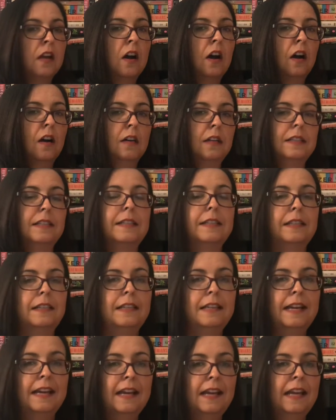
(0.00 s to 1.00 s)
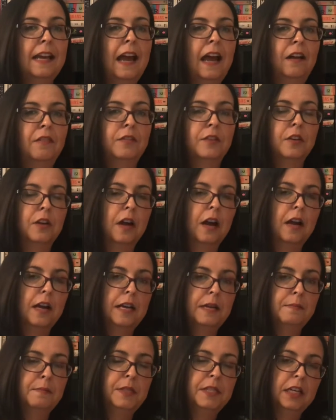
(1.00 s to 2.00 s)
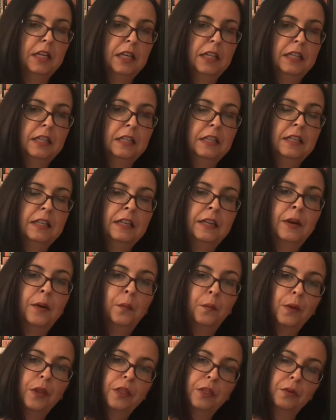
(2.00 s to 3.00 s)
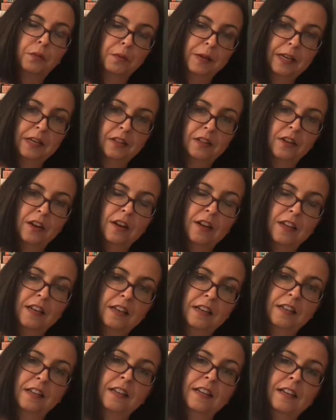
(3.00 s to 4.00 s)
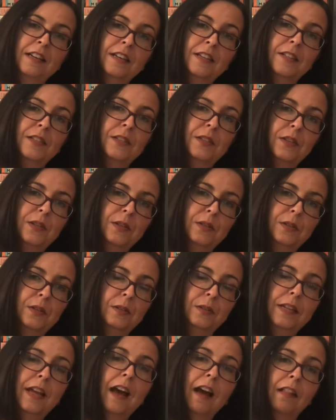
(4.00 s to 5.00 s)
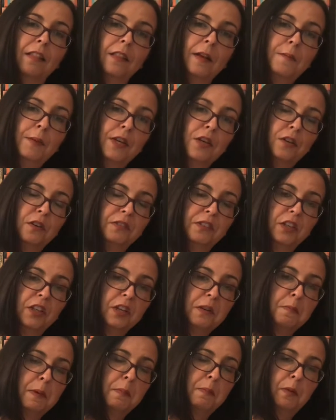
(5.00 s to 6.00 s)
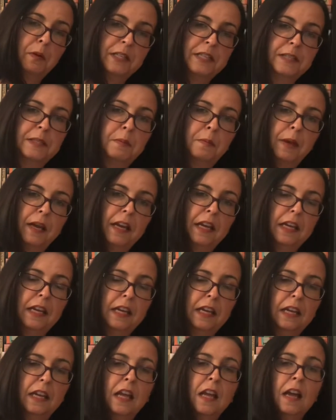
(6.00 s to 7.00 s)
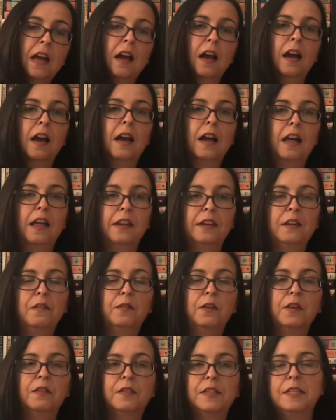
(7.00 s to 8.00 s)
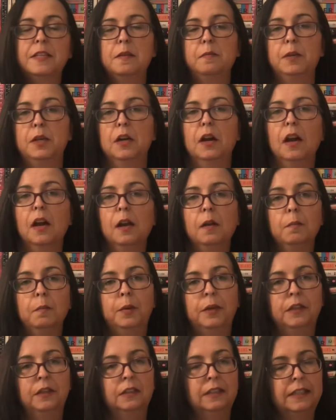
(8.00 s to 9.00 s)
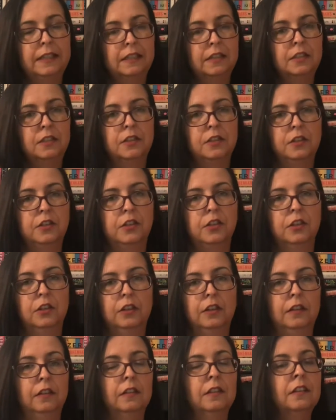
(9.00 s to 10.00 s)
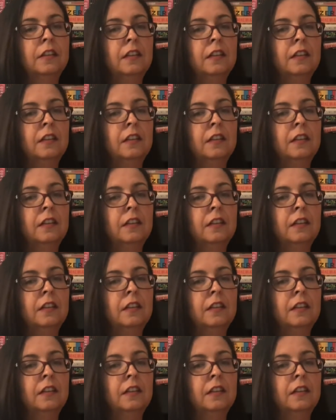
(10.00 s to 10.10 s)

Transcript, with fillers: on Sunday after I am done with the readathon. So yeah, let me know if you're going to be participating and if you have a TBR, put a link to your